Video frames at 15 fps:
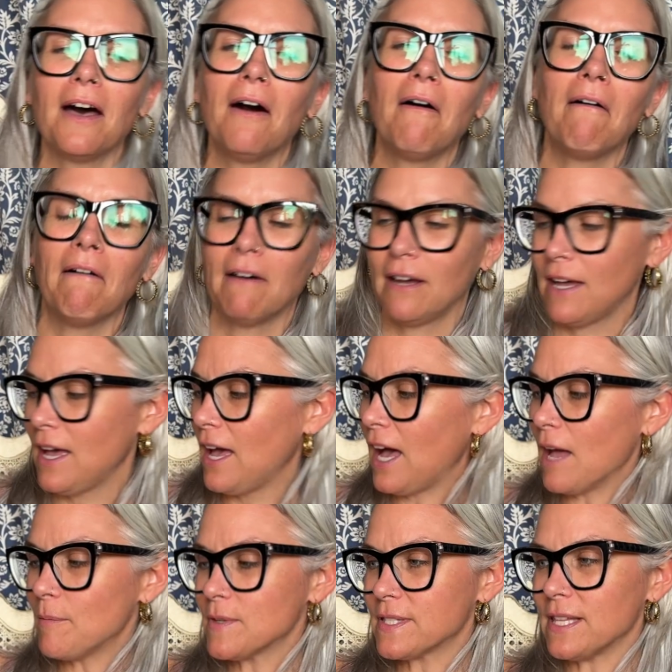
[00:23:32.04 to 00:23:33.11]
Oh, I
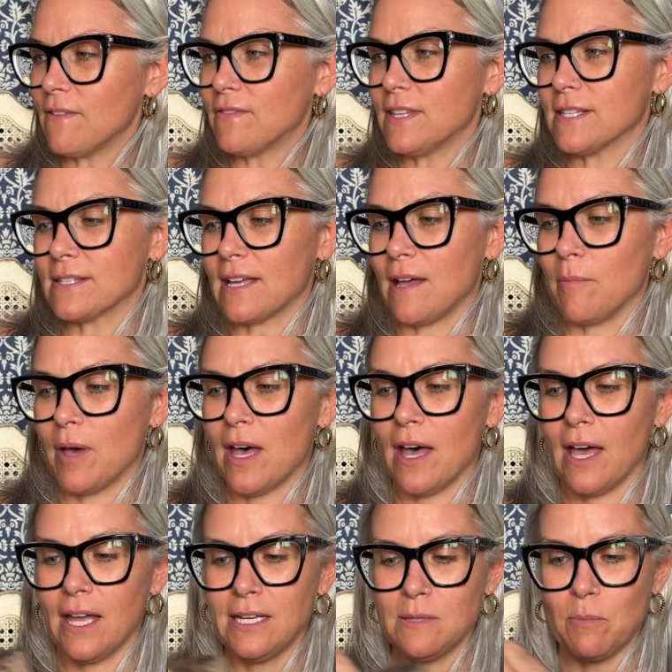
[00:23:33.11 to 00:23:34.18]
almost left this guy
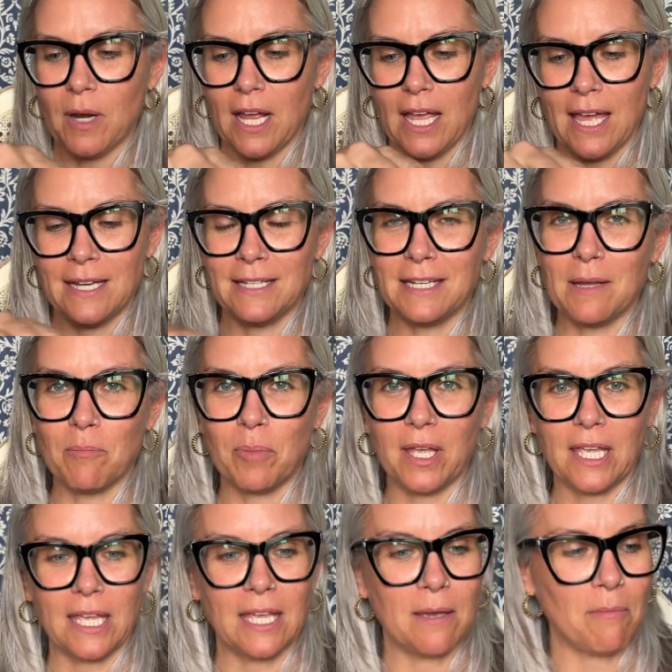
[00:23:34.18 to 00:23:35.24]
behind, but I ended up
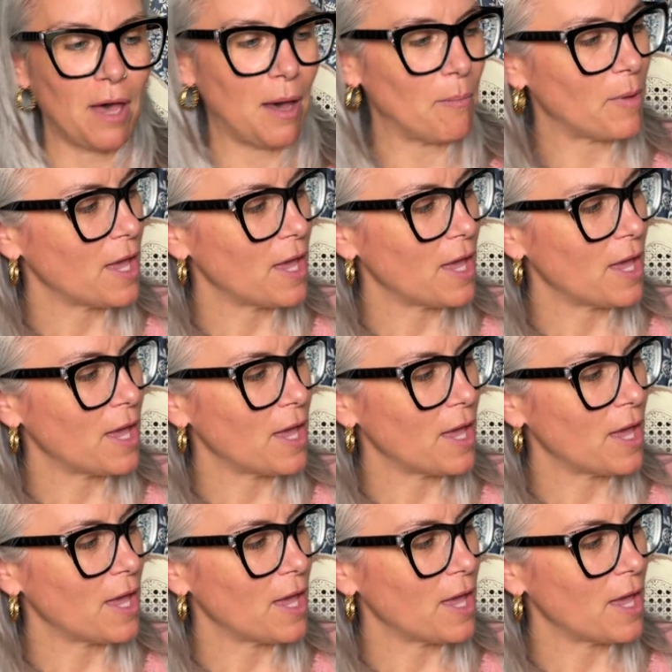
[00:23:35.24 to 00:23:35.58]
picking him up.